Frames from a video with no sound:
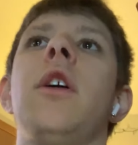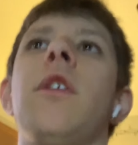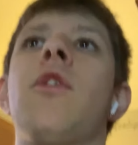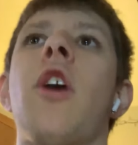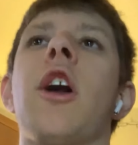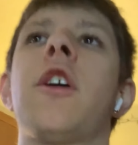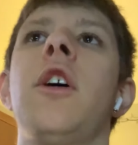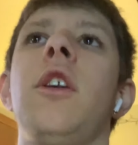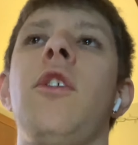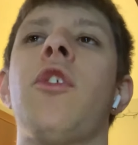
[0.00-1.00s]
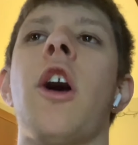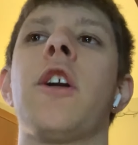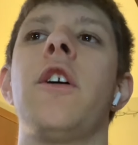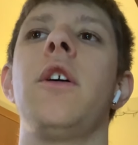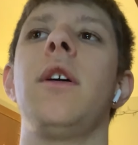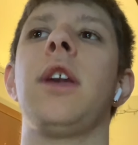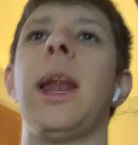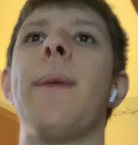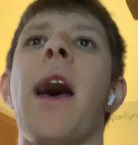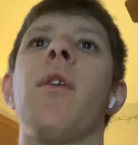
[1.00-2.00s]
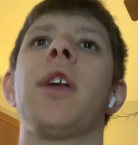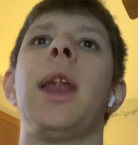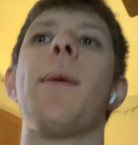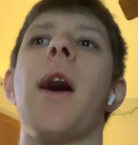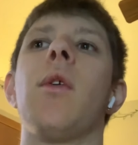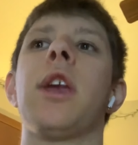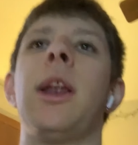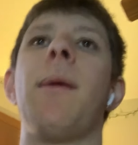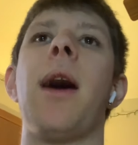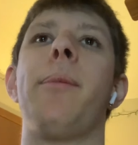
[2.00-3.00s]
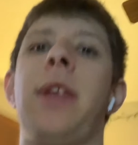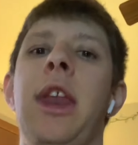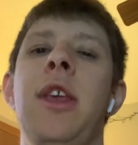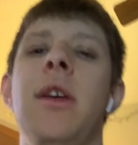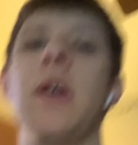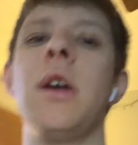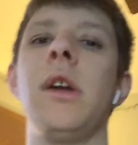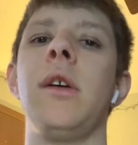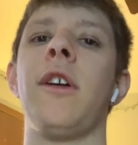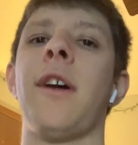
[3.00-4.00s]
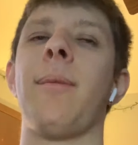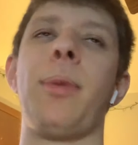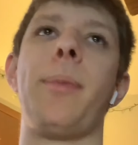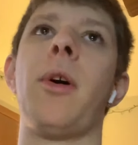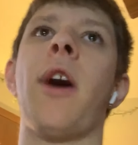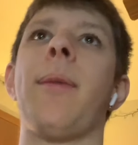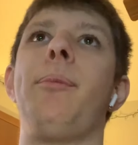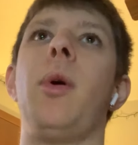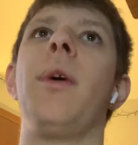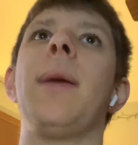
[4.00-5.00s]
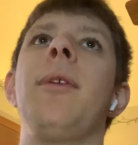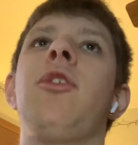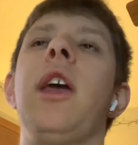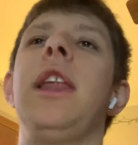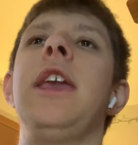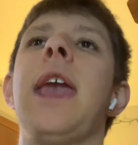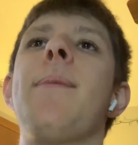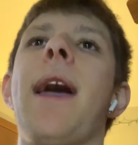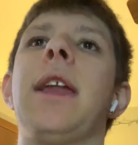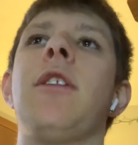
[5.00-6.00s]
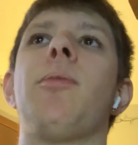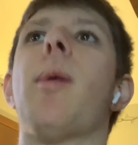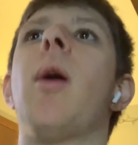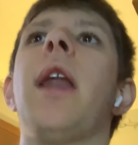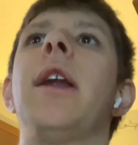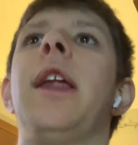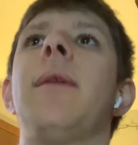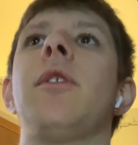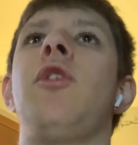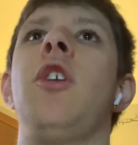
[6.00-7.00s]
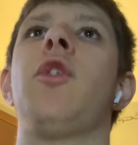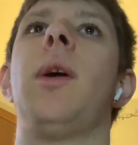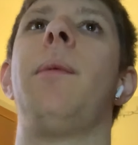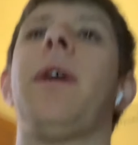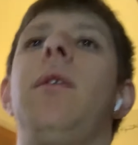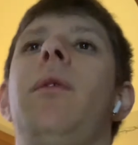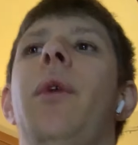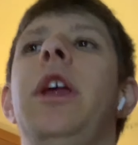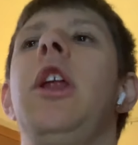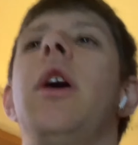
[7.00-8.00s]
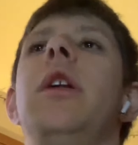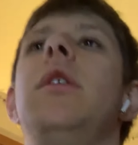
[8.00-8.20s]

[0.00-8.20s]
Get him out. But then people are like booing him and shit. And he came back and just balled out and everyone cheers for him. I'm like, what are you doing?